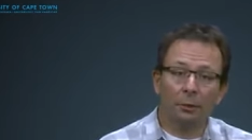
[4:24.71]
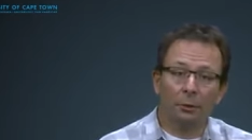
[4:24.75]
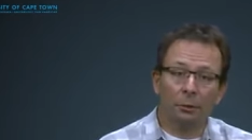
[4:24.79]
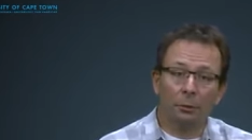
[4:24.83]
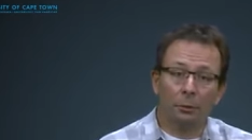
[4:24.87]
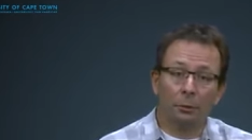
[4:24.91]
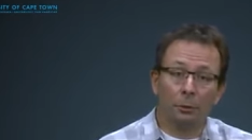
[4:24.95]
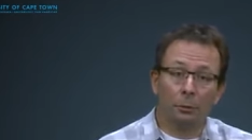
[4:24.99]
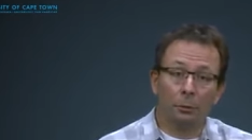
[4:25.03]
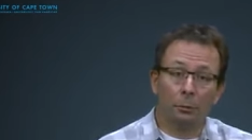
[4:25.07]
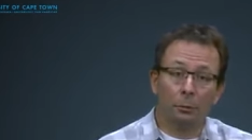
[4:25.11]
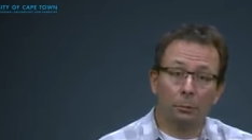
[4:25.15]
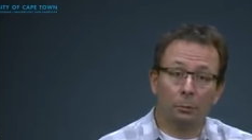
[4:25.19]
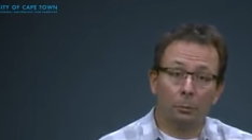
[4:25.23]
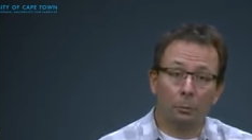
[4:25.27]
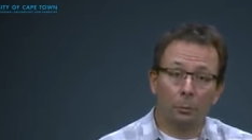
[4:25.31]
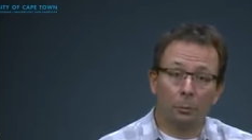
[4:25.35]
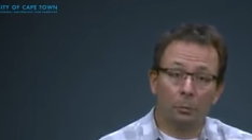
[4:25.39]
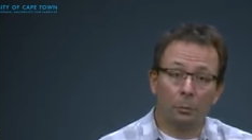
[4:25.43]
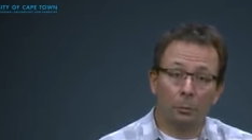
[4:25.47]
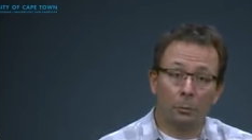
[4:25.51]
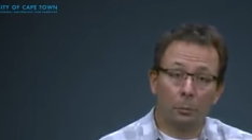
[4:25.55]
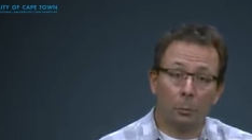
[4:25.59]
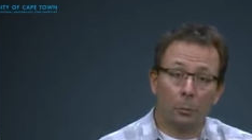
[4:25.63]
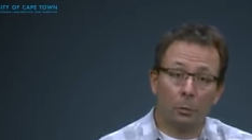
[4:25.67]
your
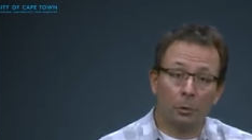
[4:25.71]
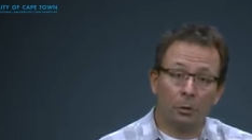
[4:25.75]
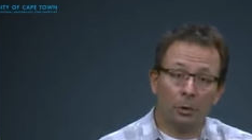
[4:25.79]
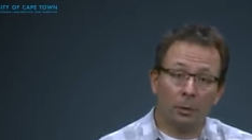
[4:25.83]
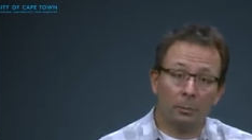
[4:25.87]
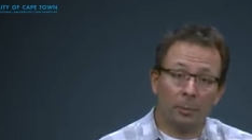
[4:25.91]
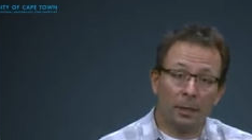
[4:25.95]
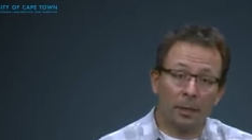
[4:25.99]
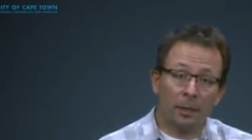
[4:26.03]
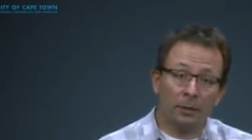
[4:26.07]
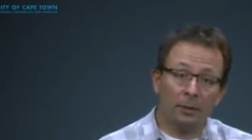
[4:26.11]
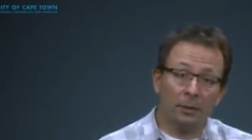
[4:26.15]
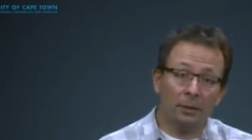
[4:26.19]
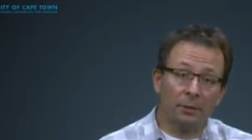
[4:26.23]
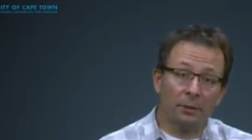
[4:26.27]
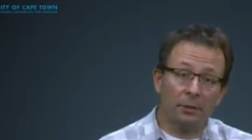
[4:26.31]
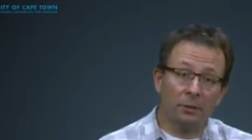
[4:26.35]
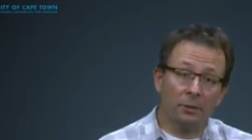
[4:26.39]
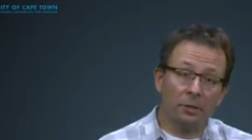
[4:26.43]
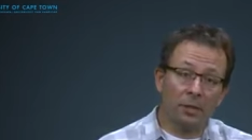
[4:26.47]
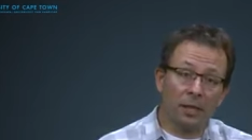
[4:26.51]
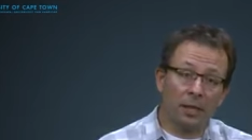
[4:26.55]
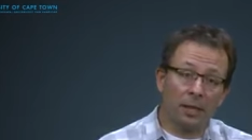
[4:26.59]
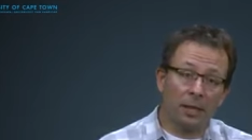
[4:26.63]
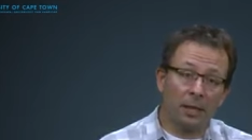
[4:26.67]
the water, the money that you
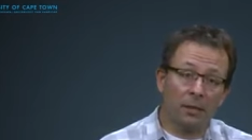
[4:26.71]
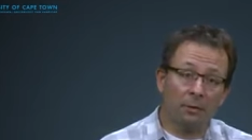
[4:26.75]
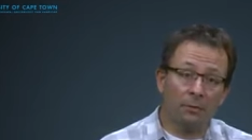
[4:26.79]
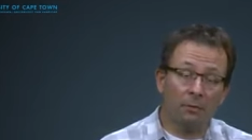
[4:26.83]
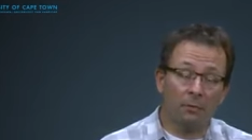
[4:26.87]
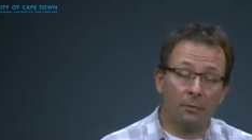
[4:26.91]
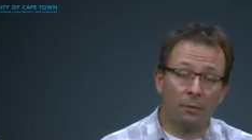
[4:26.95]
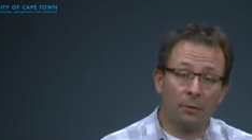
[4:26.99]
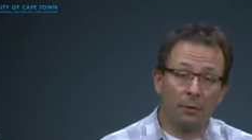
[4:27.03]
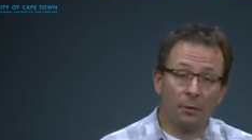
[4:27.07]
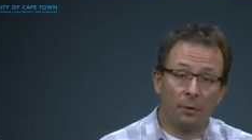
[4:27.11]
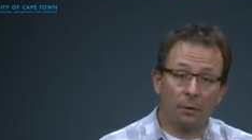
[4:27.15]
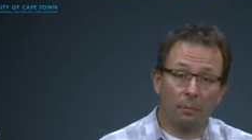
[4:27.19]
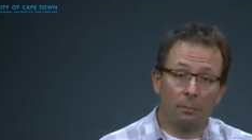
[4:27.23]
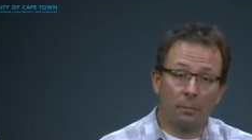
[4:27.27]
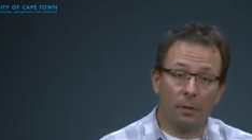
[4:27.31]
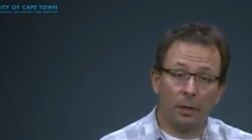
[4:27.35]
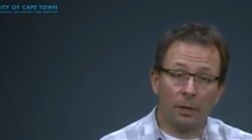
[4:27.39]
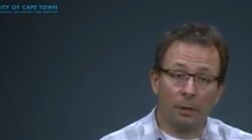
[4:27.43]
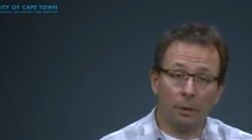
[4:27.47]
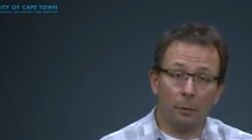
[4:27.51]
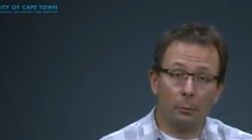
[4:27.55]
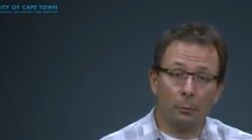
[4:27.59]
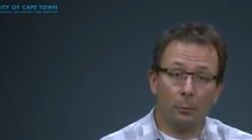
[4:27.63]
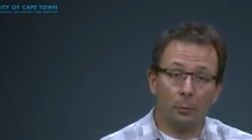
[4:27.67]
save by
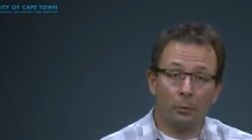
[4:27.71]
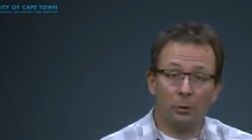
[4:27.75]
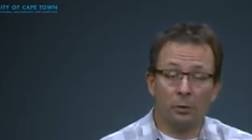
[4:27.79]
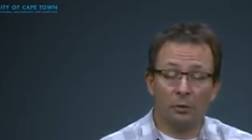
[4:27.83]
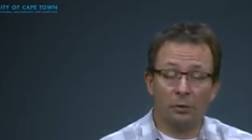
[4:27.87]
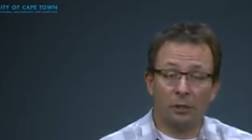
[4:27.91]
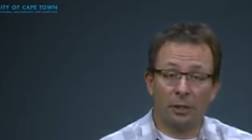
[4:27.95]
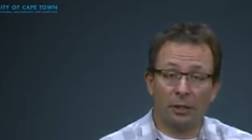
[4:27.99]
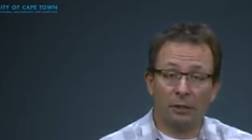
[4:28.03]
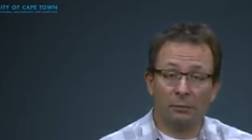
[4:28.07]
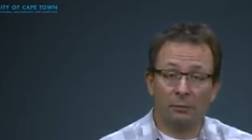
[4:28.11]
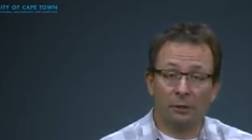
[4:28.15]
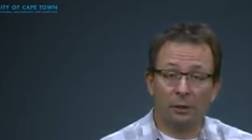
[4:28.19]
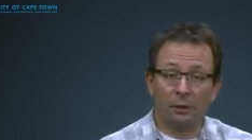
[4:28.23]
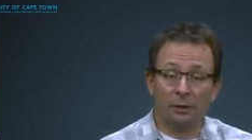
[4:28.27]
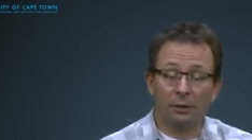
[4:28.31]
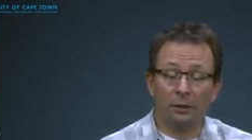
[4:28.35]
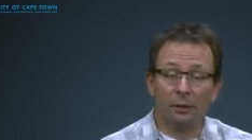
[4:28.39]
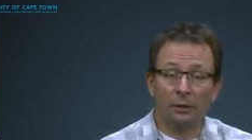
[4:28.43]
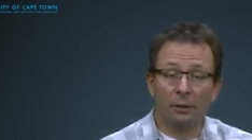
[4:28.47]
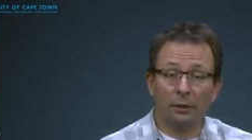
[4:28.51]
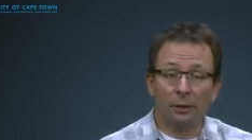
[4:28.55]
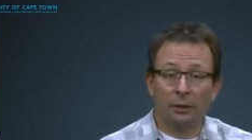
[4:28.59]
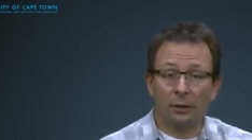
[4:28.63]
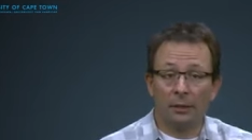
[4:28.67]
your water saving
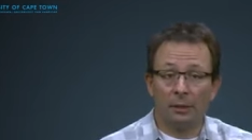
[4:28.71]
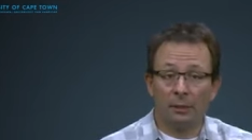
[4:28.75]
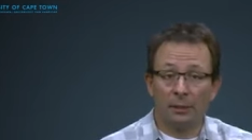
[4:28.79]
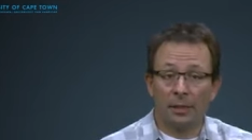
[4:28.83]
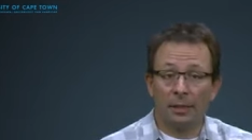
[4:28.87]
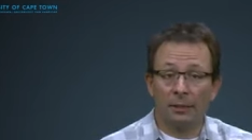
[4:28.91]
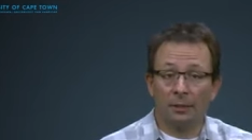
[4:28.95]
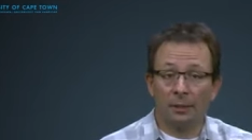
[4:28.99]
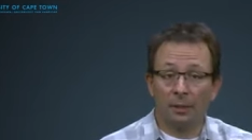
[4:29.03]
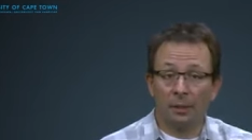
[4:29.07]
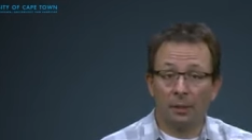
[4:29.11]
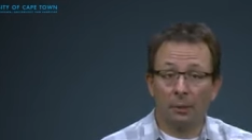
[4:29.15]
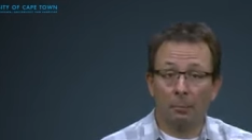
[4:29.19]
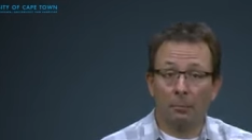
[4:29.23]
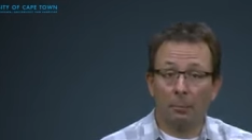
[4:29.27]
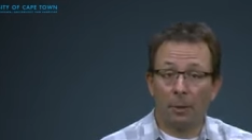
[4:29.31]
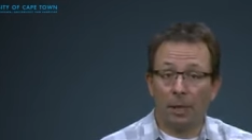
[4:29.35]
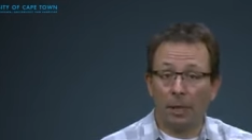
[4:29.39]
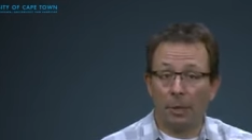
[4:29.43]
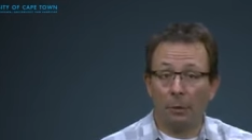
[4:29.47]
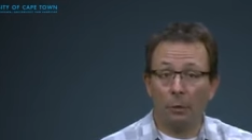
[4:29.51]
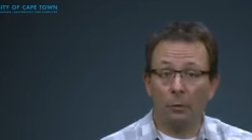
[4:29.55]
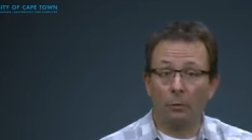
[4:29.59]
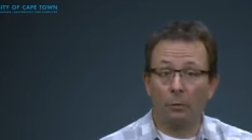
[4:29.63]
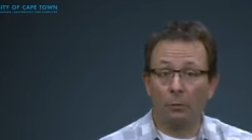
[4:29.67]
is actually going to
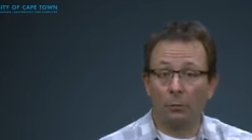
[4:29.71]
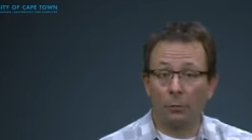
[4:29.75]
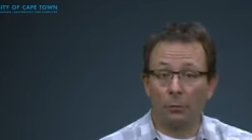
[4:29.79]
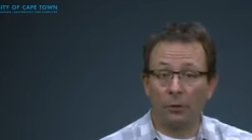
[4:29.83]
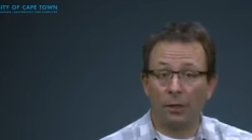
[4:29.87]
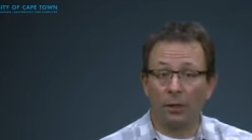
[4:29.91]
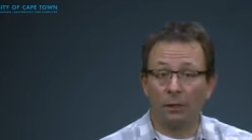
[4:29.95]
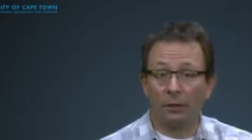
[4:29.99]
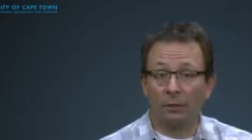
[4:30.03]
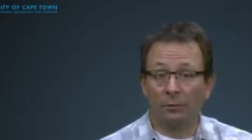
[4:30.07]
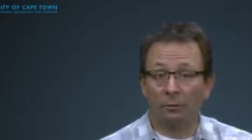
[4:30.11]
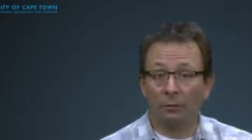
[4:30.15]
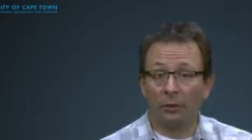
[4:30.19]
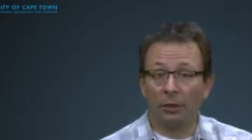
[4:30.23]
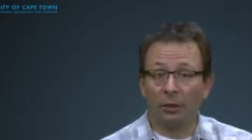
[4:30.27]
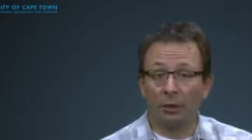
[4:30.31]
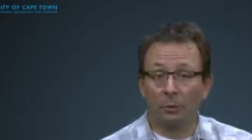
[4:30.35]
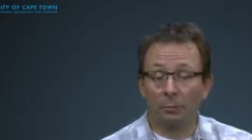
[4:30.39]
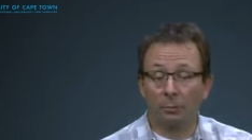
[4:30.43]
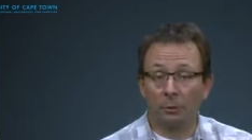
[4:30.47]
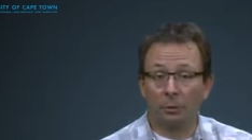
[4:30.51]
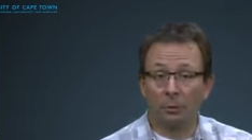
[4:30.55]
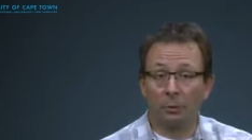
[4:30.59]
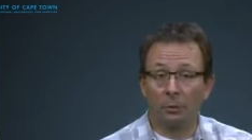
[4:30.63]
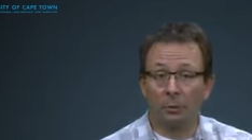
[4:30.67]
pay off for that
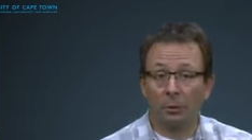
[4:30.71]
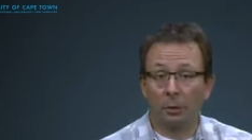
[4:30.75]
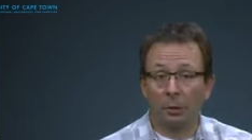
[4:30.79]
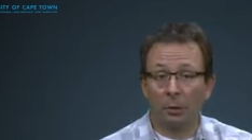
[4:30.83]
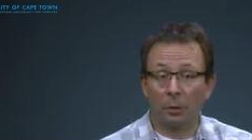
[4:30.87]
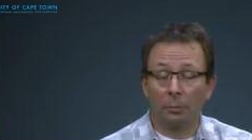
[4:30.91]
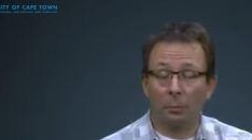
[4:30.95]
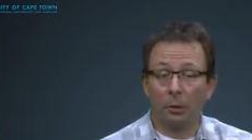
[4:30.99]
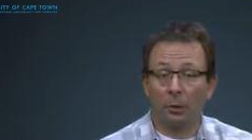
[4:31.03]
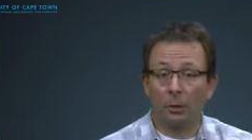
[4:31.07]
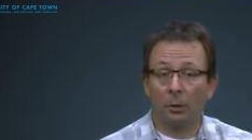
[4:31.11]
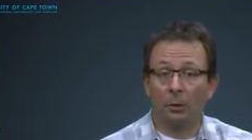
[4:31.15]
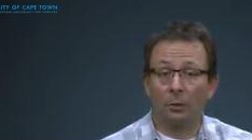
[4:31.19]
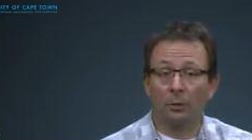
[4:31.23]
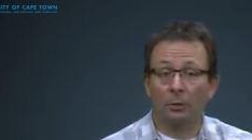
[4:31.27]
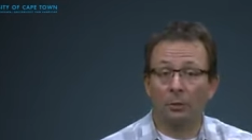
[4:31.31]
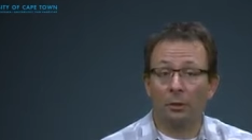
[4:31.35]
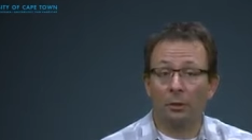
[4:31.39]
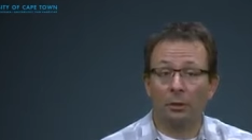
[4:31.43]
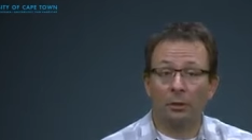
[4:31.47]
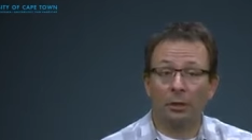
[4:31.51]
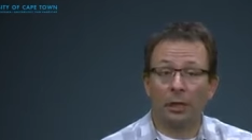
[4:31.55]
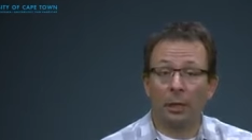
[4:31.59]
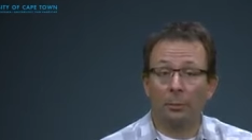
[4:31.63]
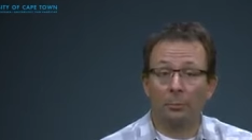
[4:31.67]
investment, but on a
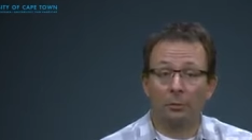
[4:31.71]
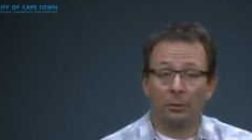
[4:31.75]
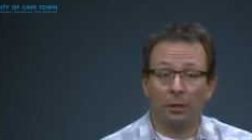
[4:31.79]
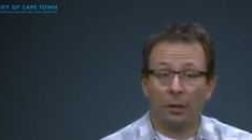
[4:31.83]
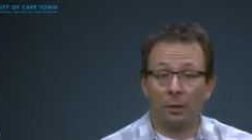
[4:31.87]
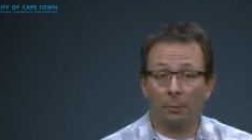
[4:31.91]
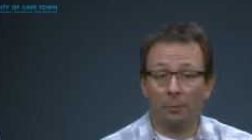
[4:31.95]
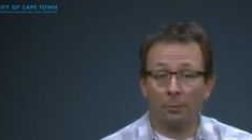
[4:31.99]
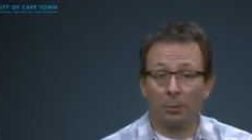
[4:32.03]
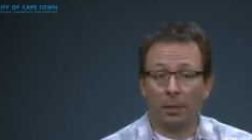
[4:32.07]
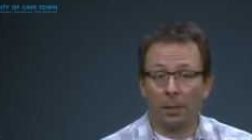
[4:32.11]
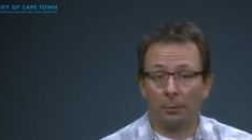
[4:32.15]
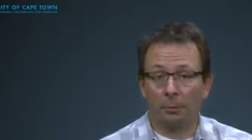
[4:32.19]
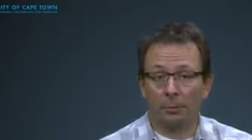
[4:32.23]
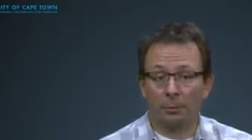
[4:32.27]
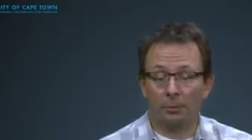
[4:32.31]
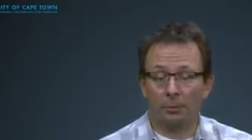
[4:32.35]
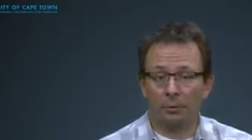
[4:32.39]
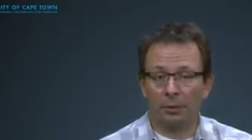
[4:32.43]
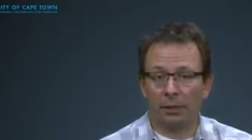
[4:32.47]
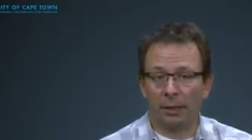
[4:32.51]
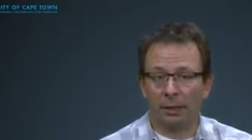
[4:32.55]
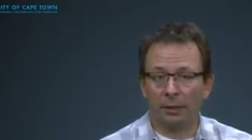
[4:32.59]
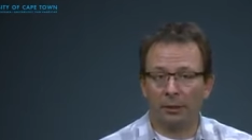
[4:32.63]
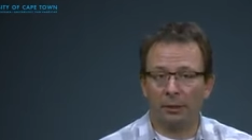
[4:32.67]
timescale perhaps of
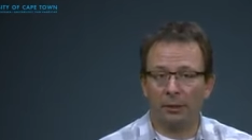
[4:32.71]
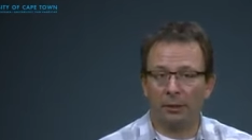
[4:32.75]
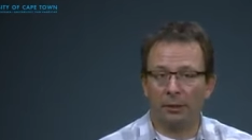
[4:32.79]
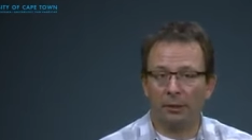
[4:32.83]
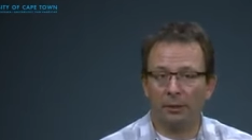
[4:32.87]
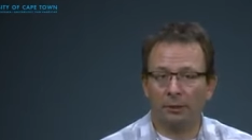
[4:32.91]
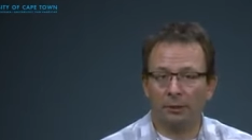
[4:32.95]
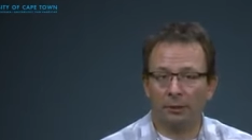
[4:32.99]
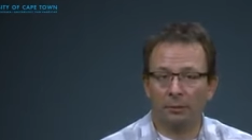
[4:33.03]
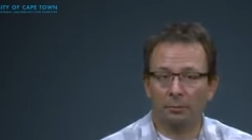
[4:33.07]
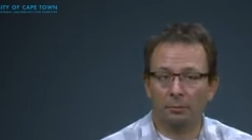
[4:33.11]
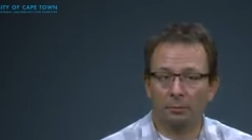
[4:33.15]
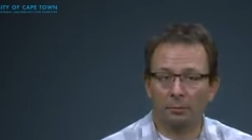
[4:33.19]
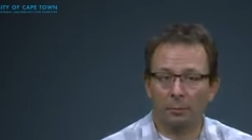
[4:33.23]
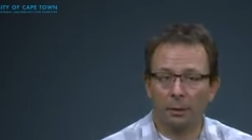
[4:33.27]
10 years.